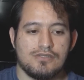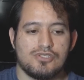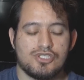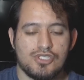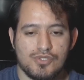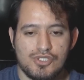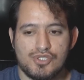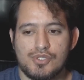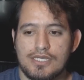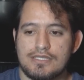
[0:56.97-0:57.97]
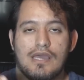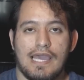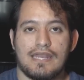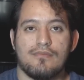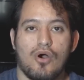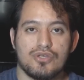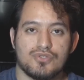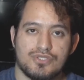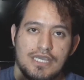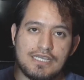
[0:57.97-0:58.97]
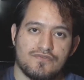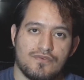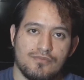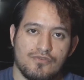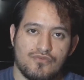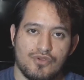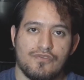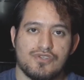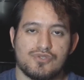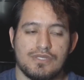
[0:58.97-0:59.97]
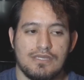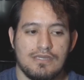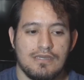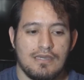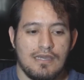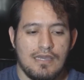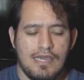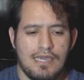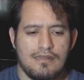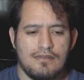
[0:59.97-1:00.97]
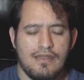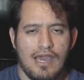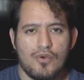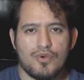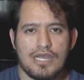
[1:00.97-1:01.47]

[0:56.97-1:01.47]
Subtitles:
She was tricked. Adam also takes from the fruit of the tree. And now we're